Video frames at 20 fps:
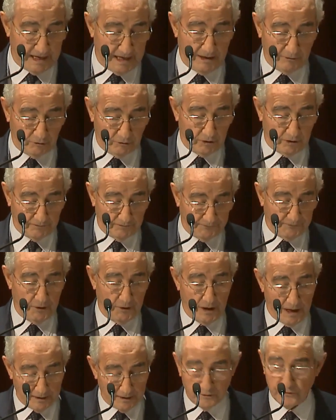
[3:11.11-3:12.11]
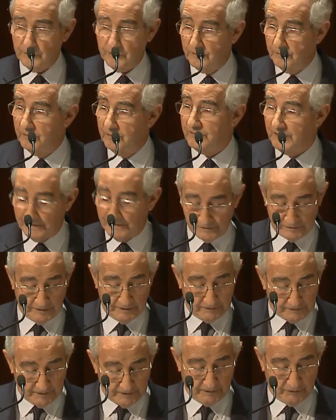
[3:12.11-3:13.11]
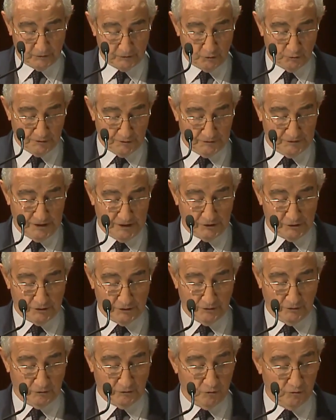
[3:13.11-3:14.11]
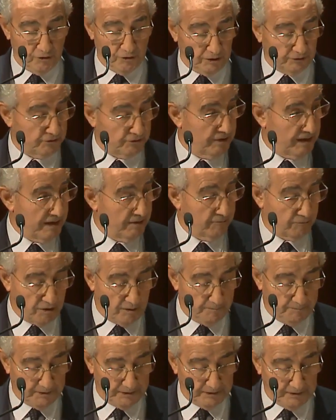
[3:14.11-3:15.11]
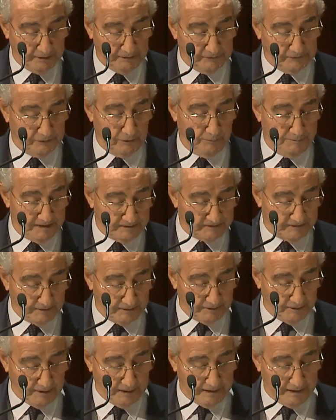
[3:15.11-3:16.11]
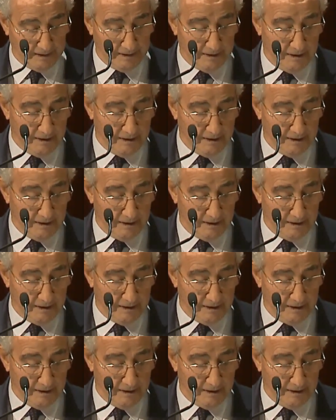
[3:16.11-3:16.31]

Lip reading: out of 166 jurisdictions do not allow companies domestically